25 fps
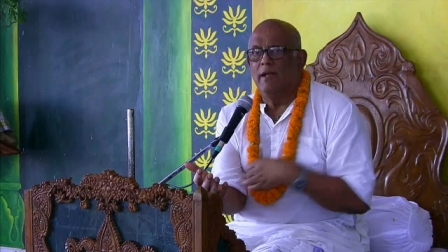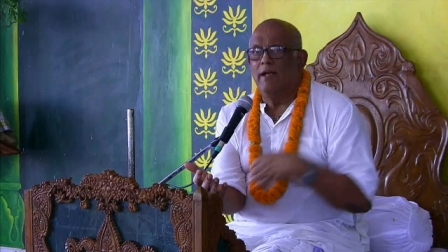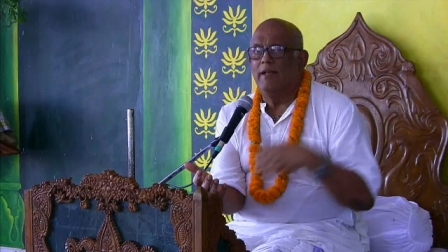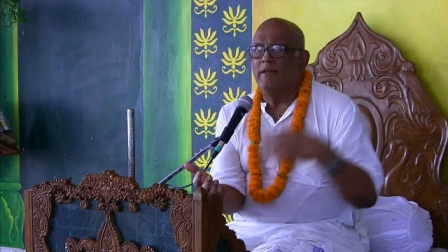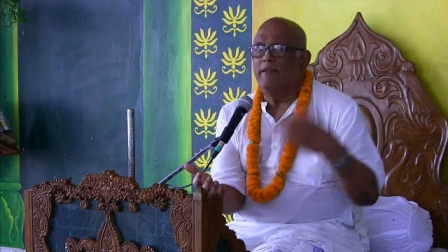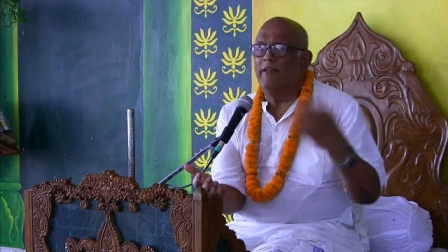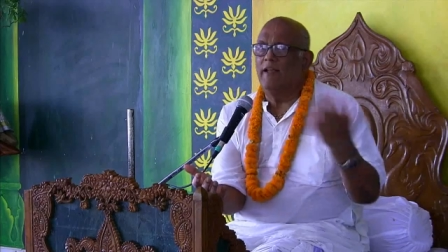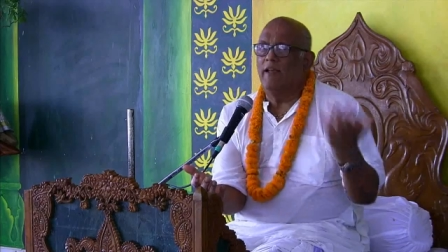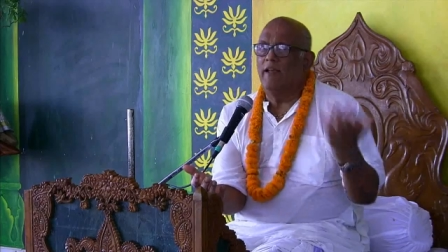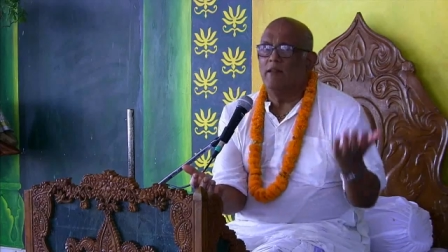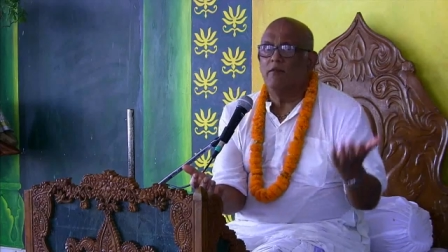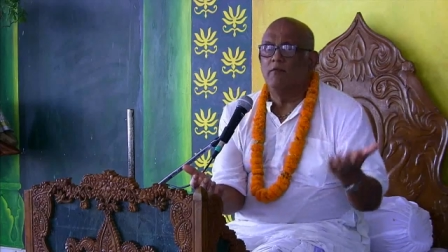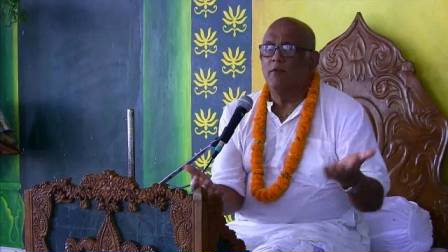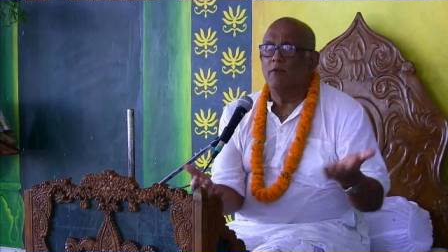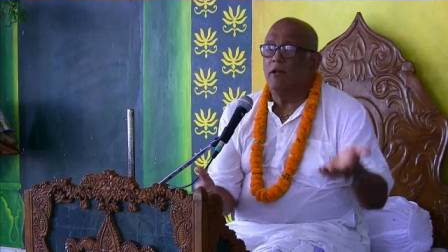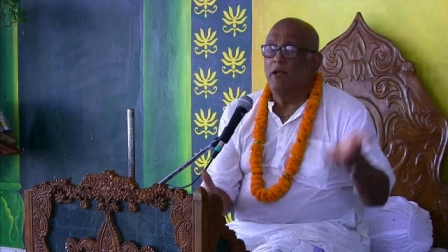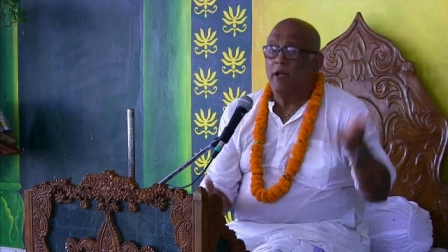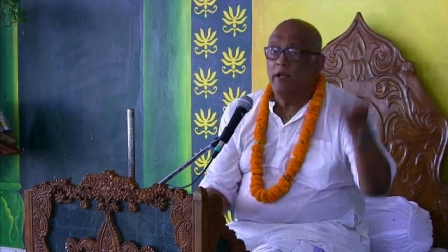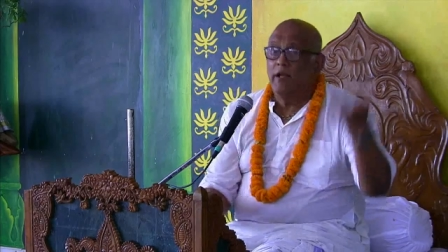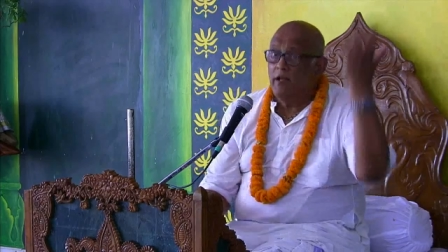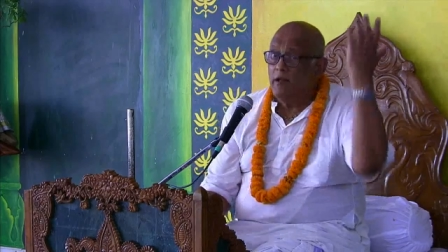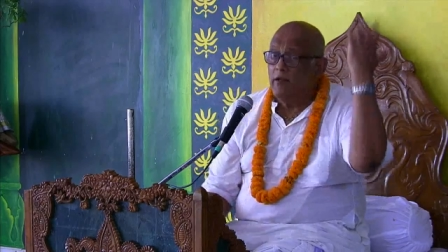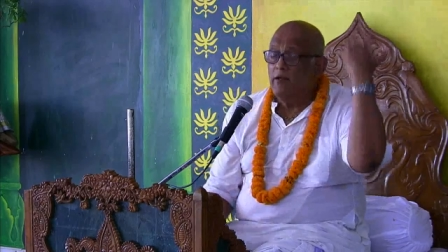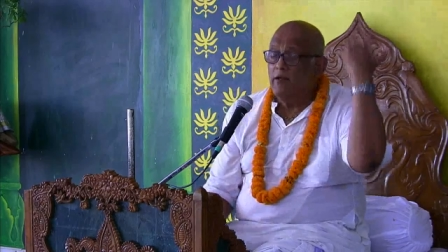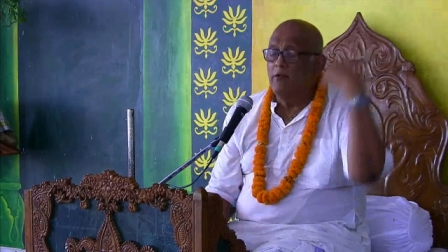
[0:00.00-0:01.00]
And the other
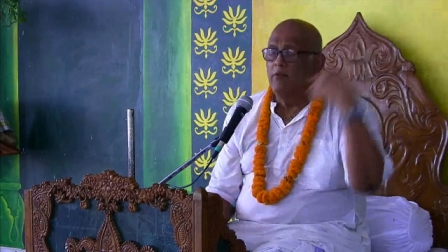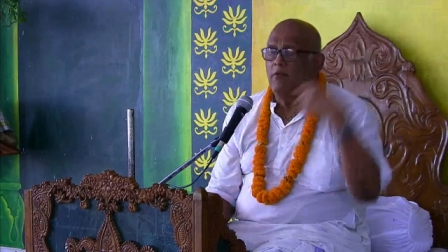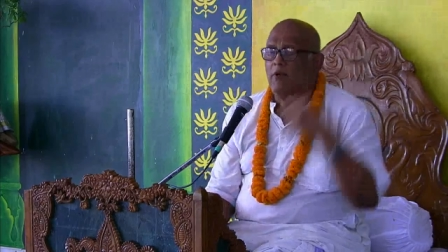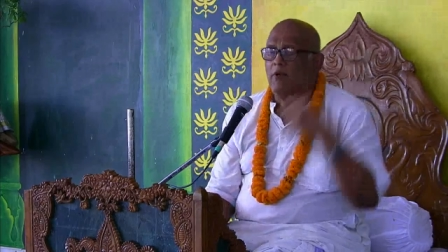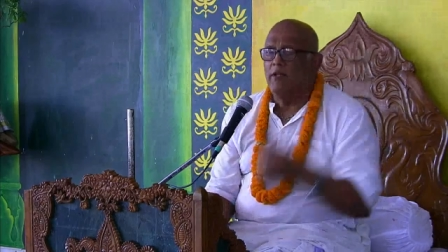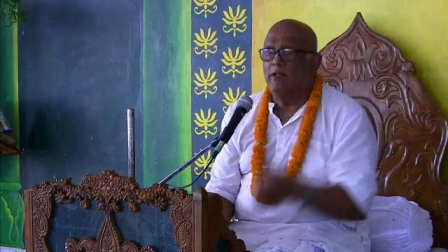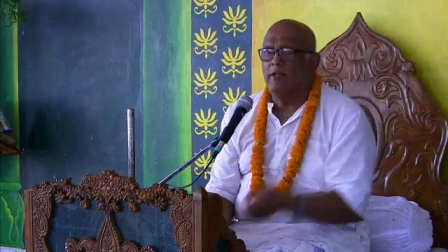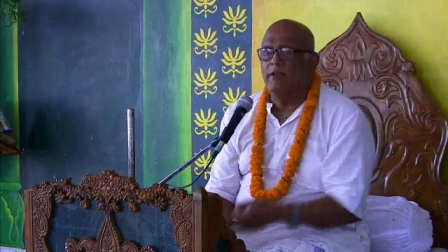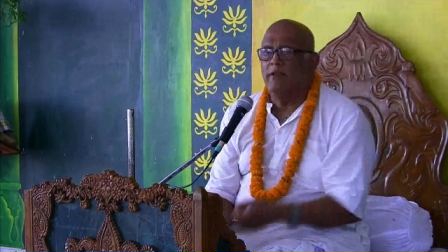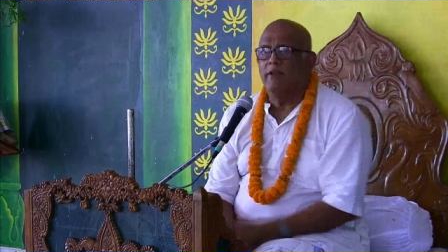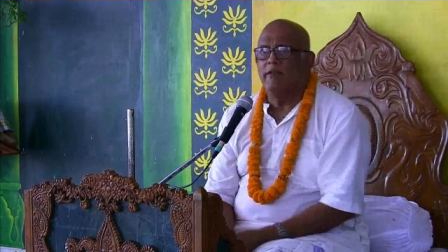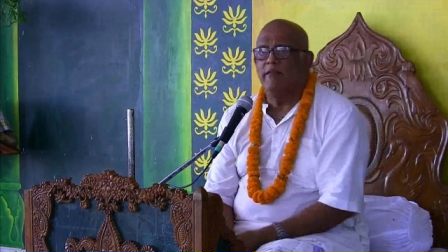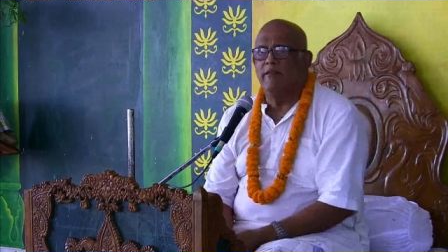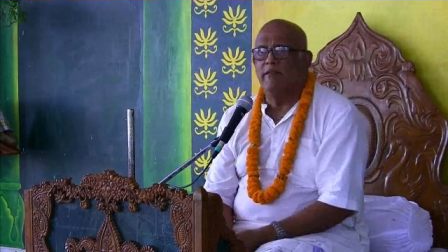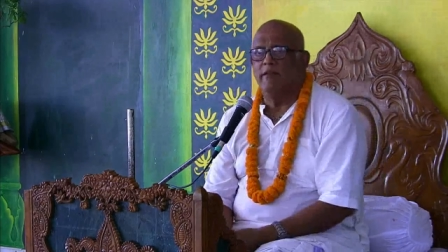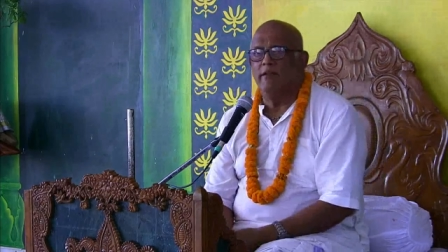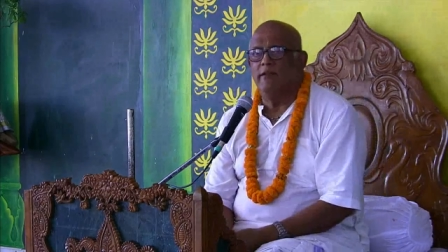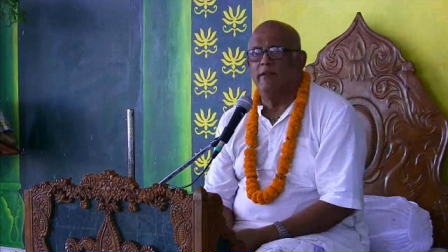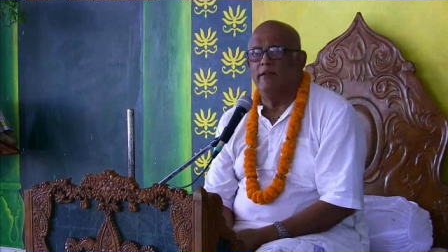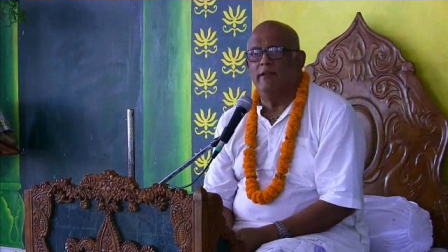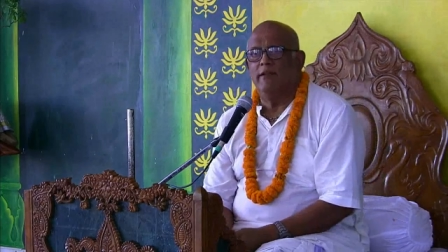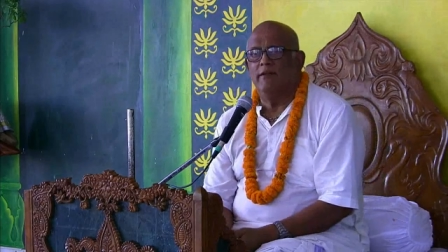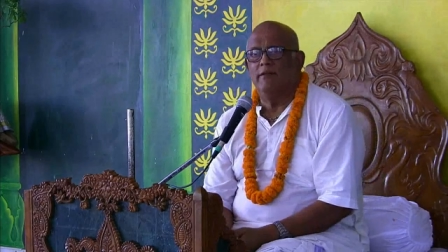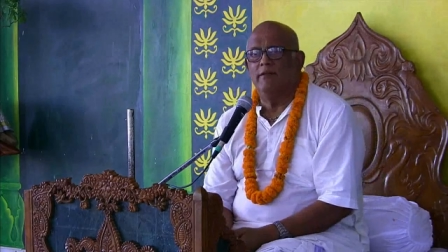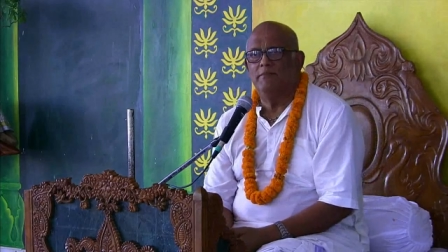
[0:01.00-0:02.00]
one, I don't know what they're
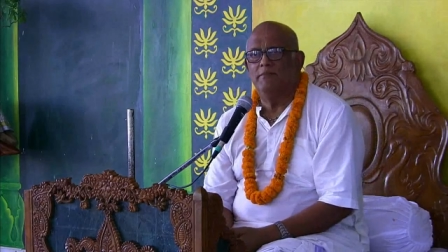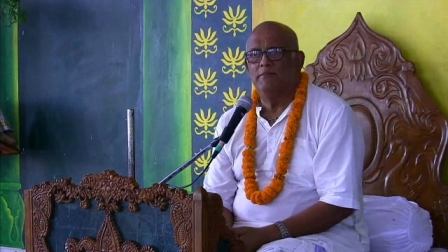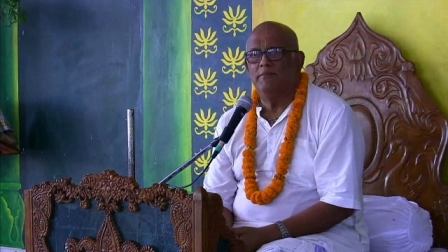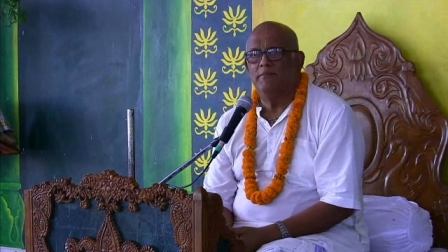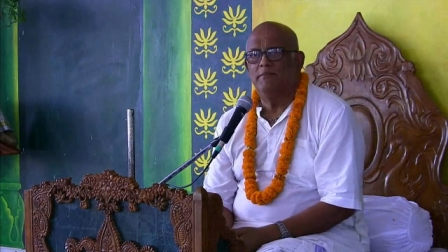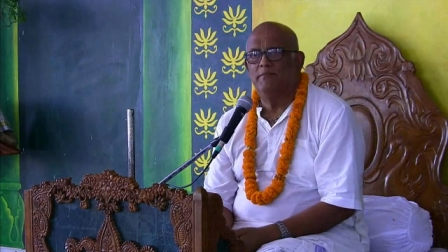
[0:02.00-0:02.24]
thinking.